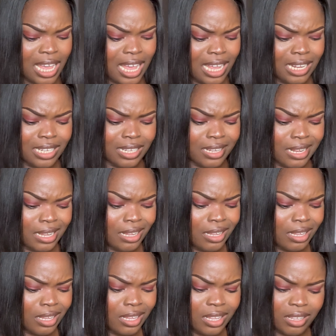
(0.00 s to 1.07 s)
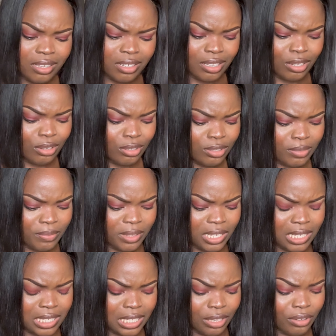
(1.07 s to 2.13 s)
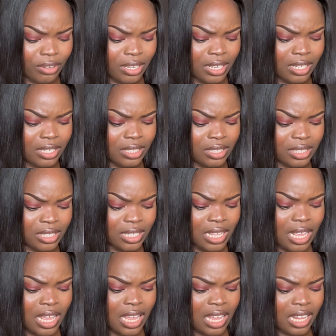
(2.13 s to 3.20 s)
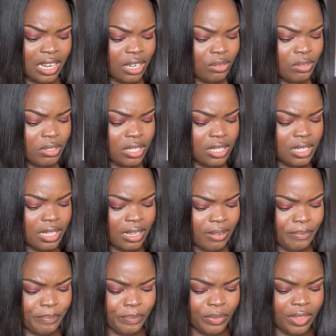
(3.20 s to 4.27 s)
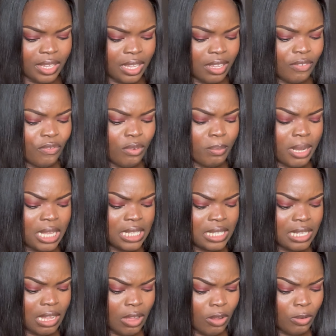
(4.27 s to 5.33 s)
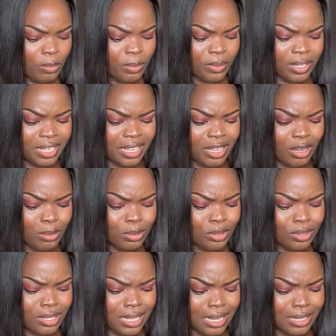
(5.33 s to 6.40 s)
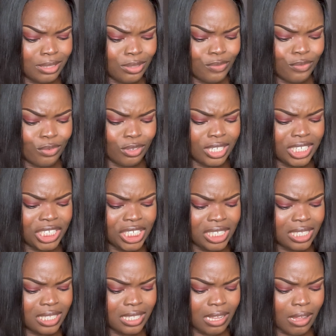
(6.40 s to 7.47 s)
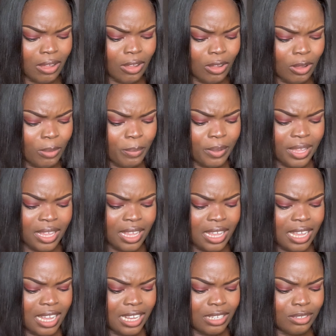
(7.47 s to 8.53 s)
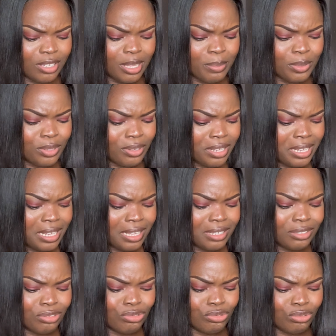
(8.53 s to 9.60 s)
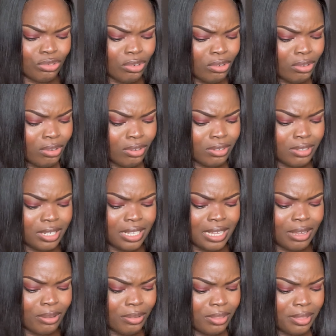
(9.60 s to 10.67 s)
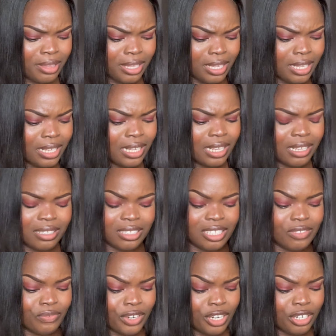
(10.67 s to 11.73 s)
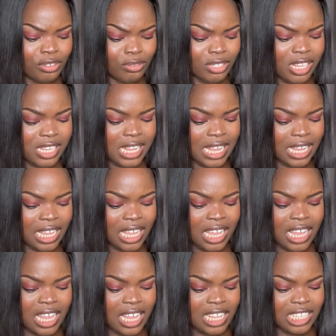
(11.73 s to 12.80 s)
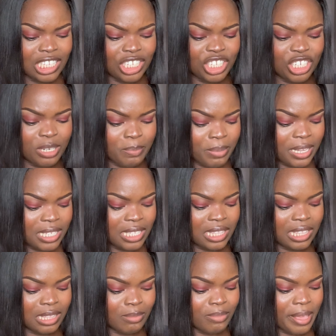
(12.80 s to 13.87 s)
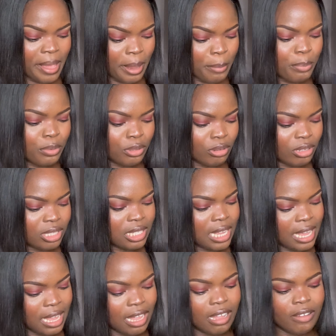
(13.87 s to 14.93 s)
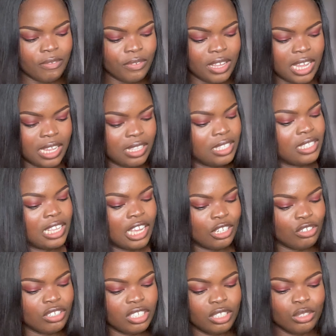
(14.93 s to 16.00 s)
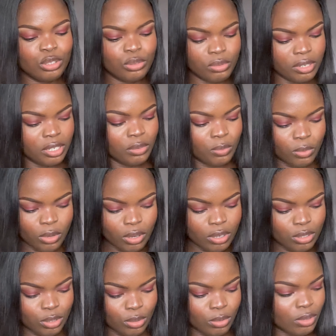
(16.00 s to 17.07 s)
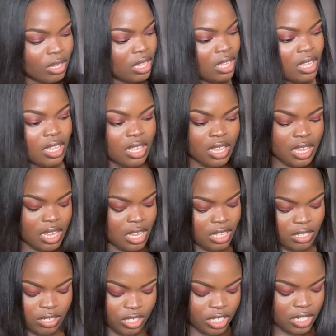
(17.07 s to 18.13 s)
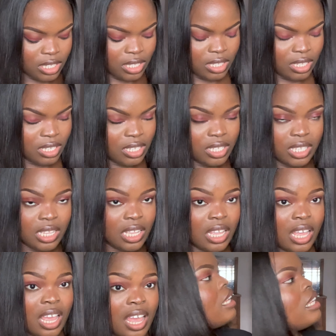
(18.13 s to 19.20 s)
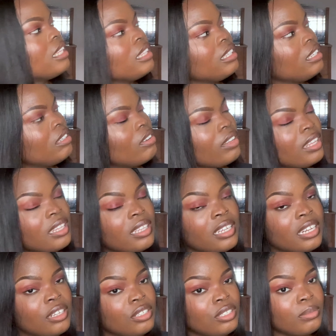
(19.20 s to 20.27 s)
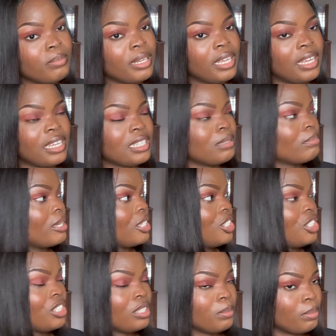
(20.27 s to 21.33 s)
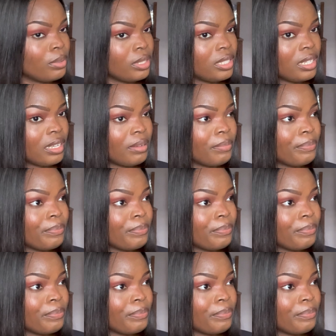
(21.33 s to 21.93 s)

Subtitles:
and like a lot of things that your hair needs. And I noticed that, like, for my scalp, it helps like for itchy scalp, and it keeps your hair strong, healthy. It's very good. It's like the cheapest hair product I have, and it's actually doing the work, so I suggest this. The other thing I use on my hair is my shea butter,